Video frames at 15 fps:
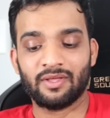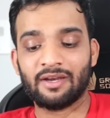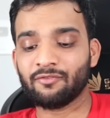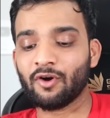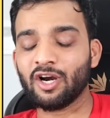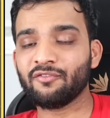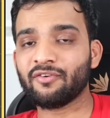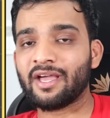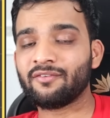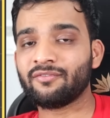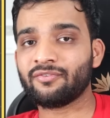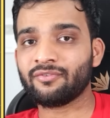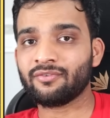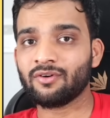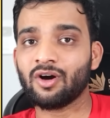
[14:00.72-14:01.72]

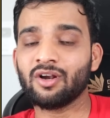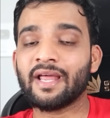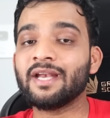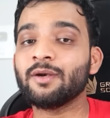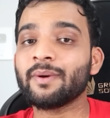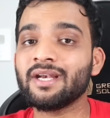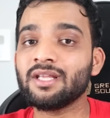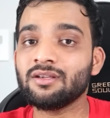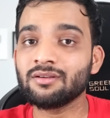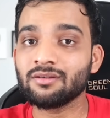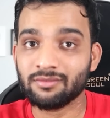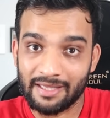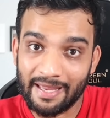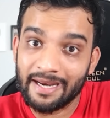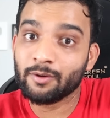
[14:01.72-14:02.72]
9.45 or 9.20.
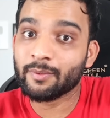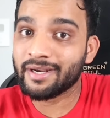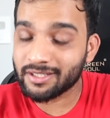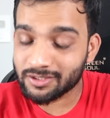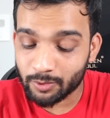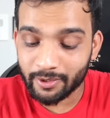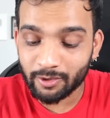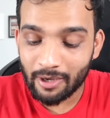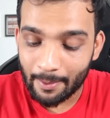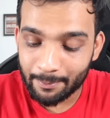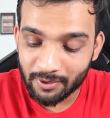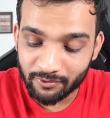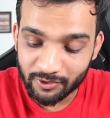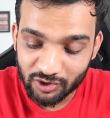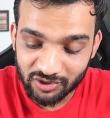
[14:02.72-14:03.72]
9.20 is going to
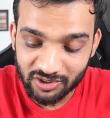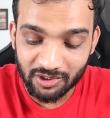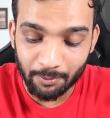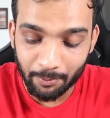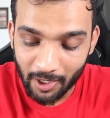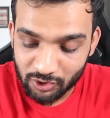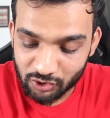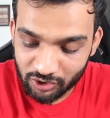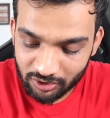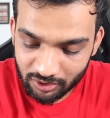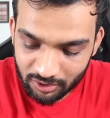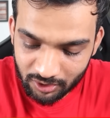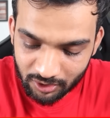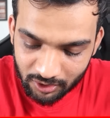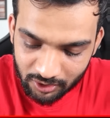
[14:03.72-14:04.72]
happen, which is a departure.
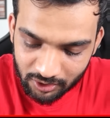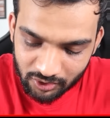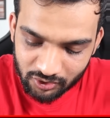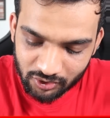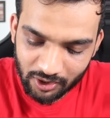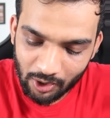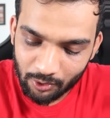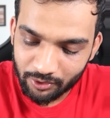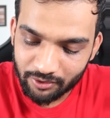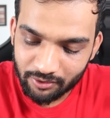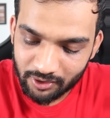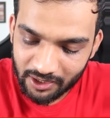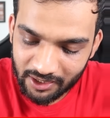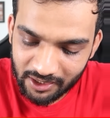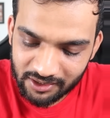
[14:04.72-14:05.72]
So count
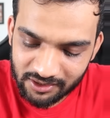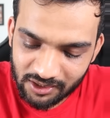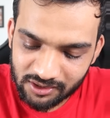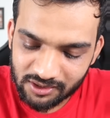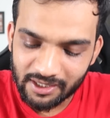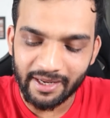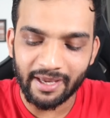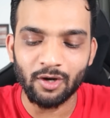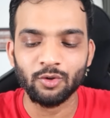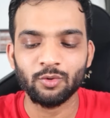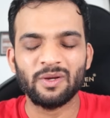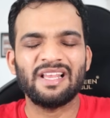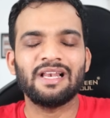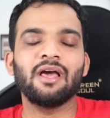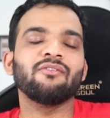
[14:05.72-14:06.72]
decreases and I
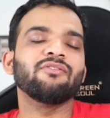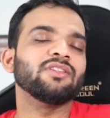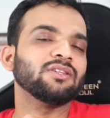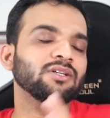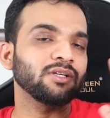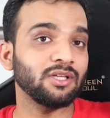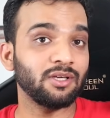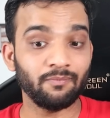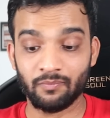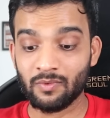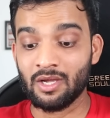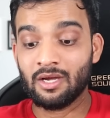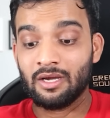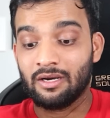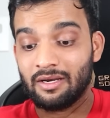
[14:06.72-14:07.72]
go to 11.30.
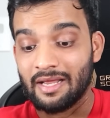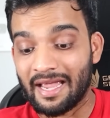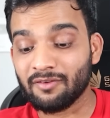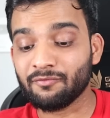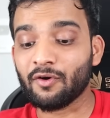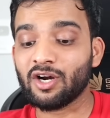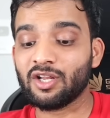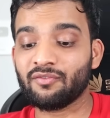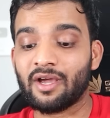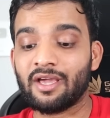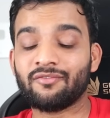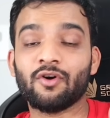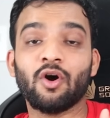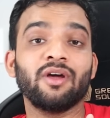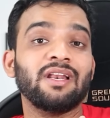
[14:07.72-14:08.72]

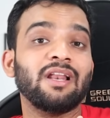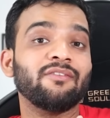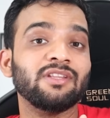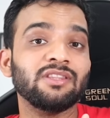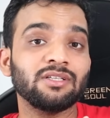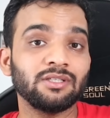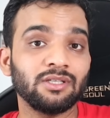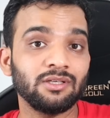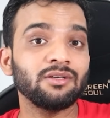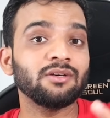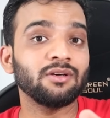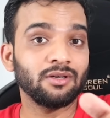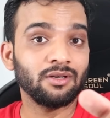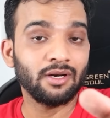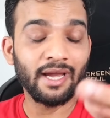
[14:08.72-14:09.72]
9.45 or 11.30.
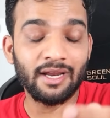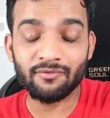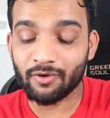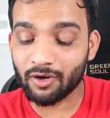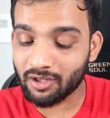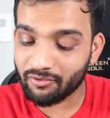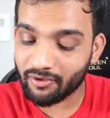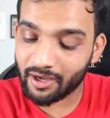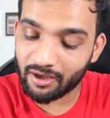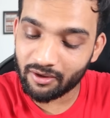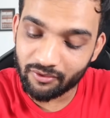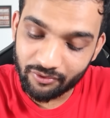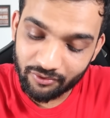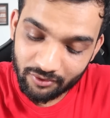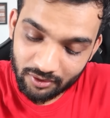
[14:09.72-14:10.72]

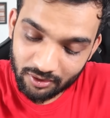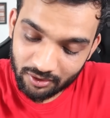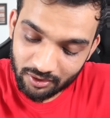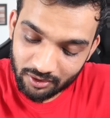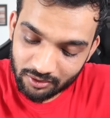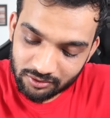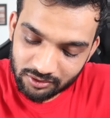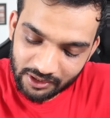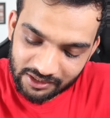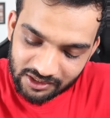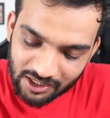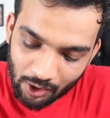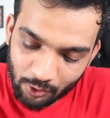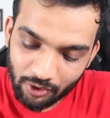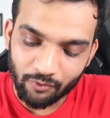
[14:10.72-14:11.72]
9.45.
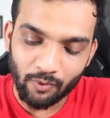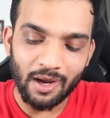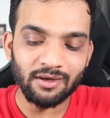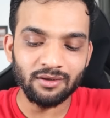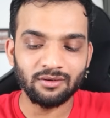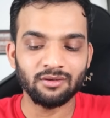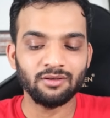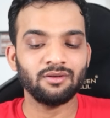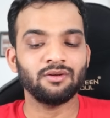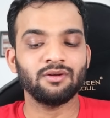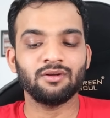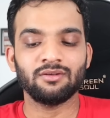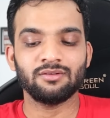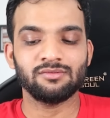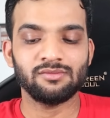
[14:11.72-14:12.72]
That's a count of 1.
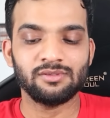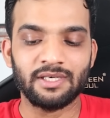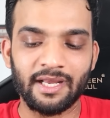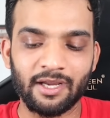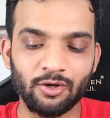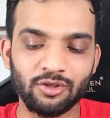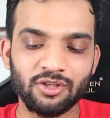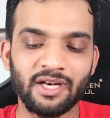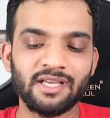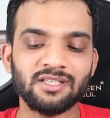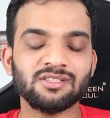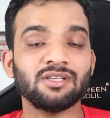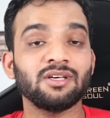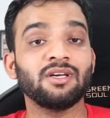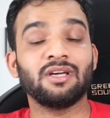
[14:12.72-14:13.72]
And I go to the
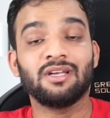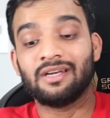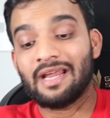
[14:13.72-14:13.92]
next.